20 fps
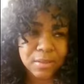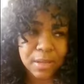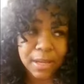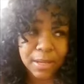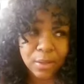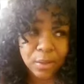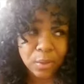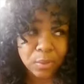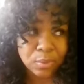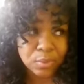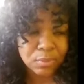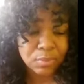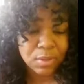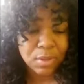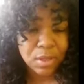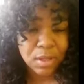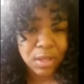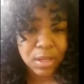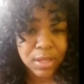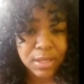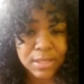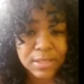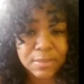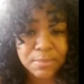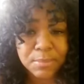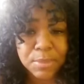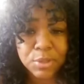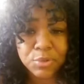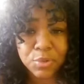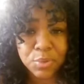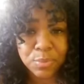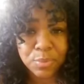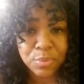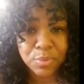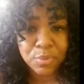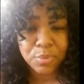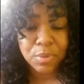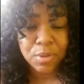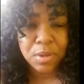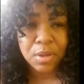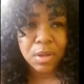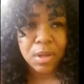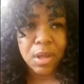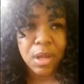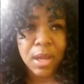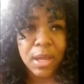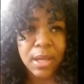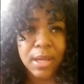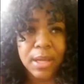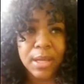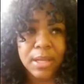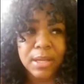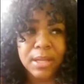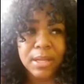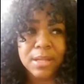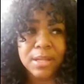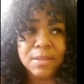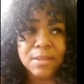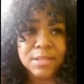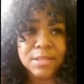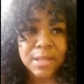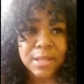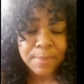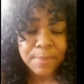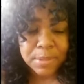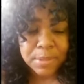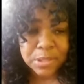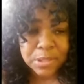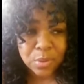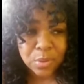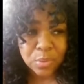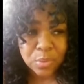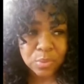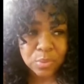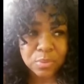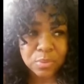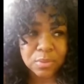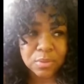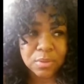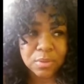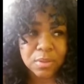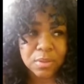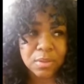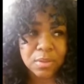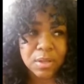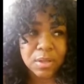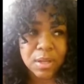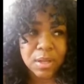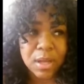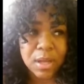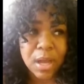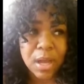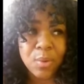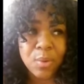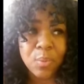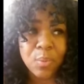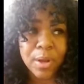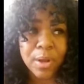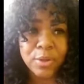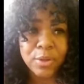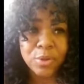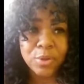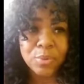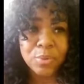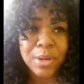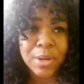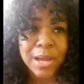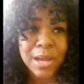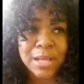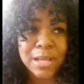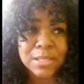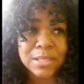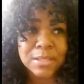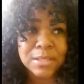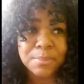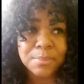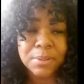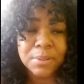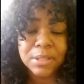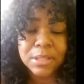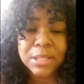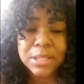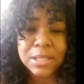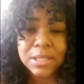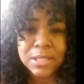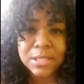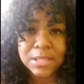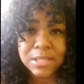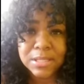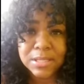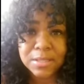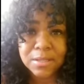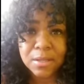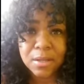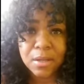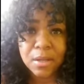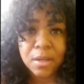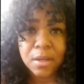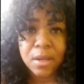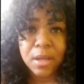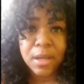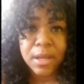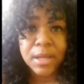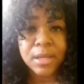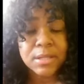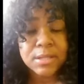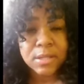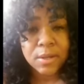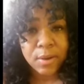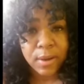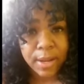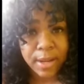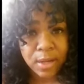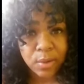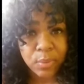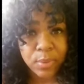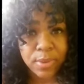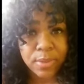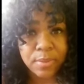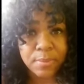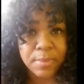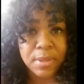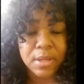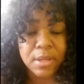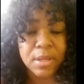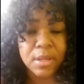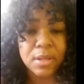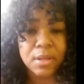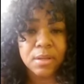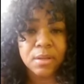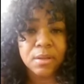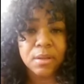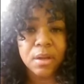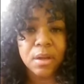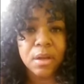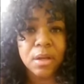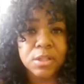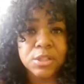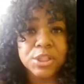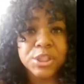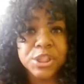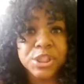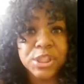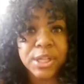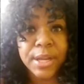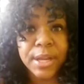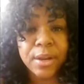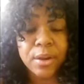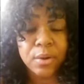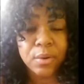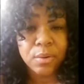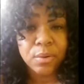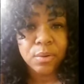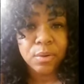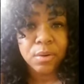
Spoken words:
I don't. And it's miserable. And in this episode, I want you guys to please interact with me. Share.